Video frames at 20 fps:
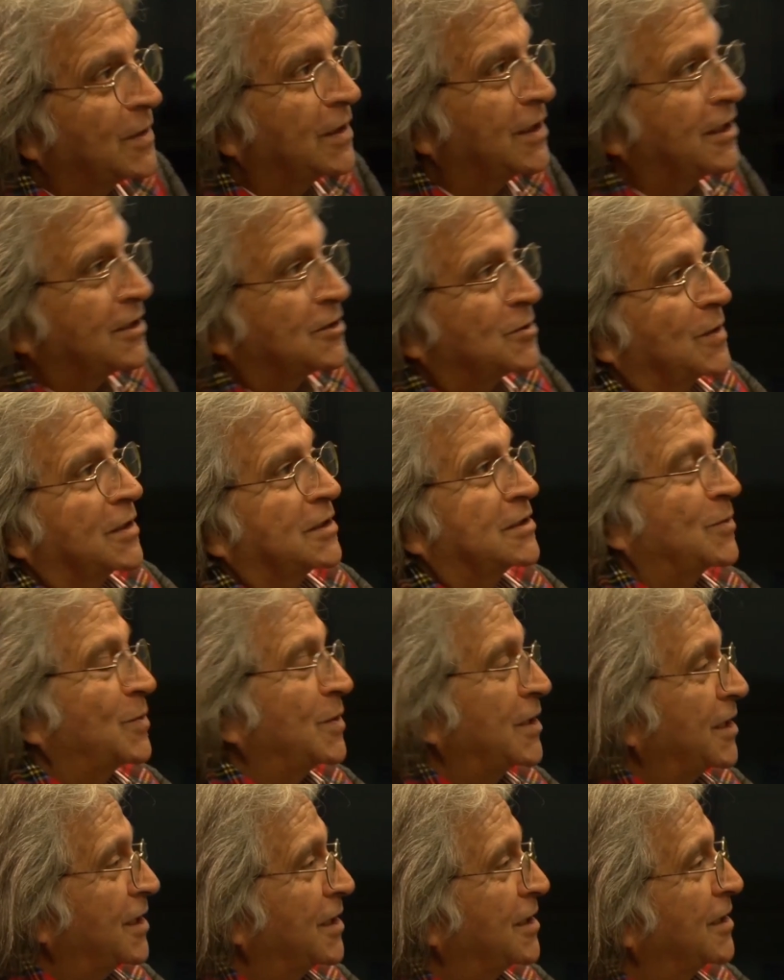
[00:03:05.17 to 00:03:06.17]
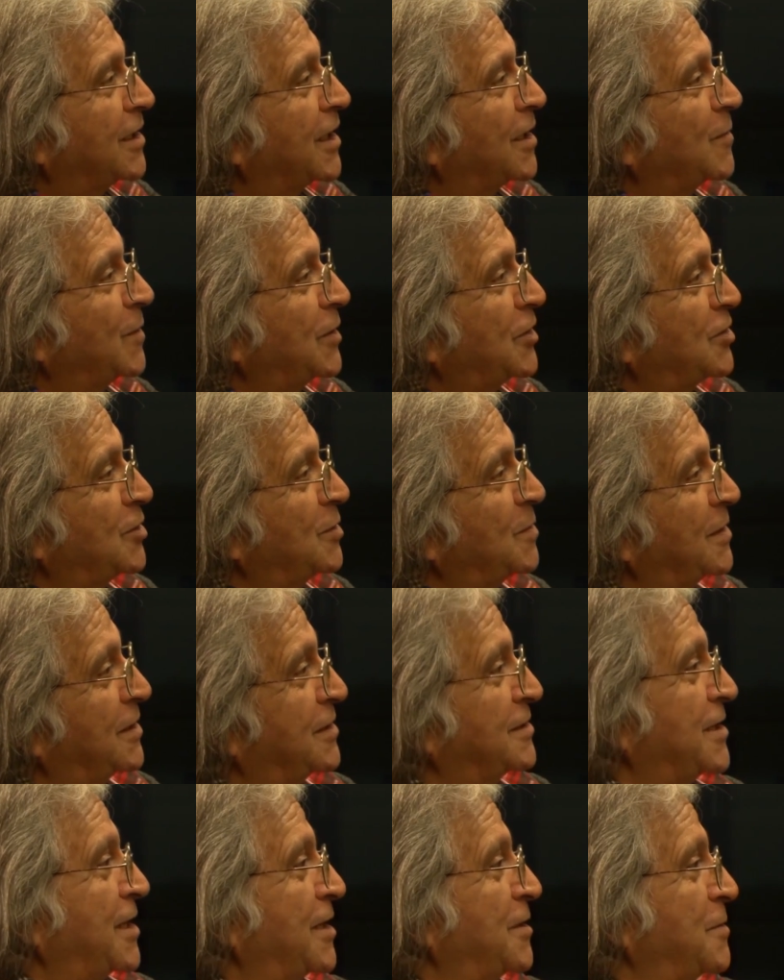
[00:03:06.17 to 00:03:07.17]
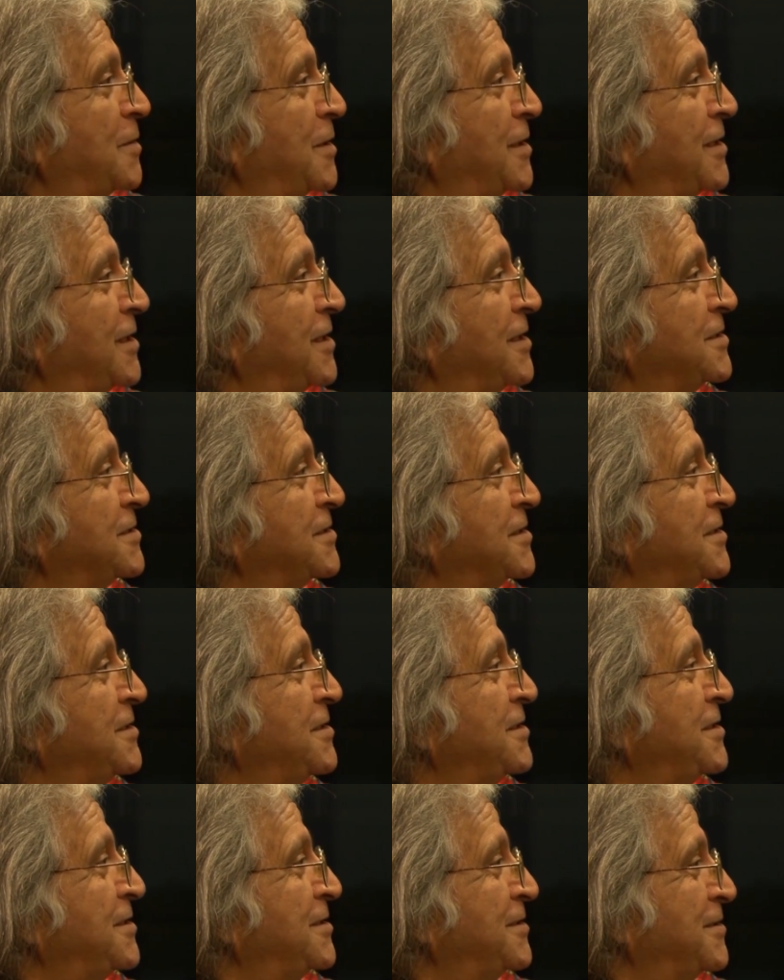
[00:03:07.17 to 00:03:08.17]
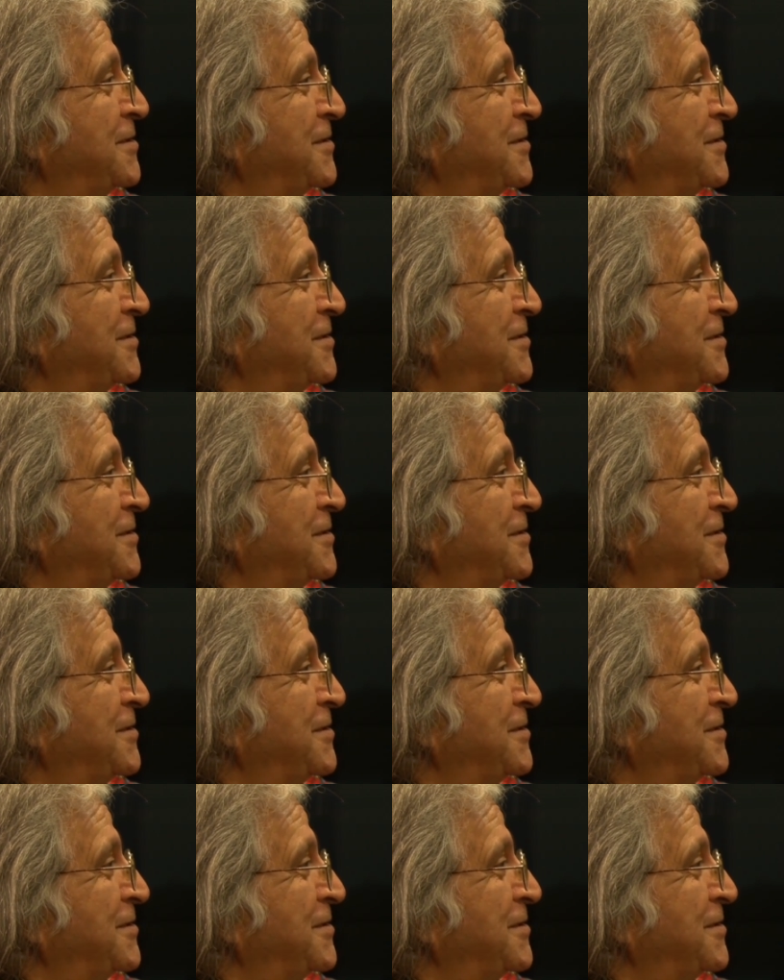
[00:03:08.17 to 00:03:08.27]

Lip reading: well, it's a way, I wish you were a psychoanalyst, indeed.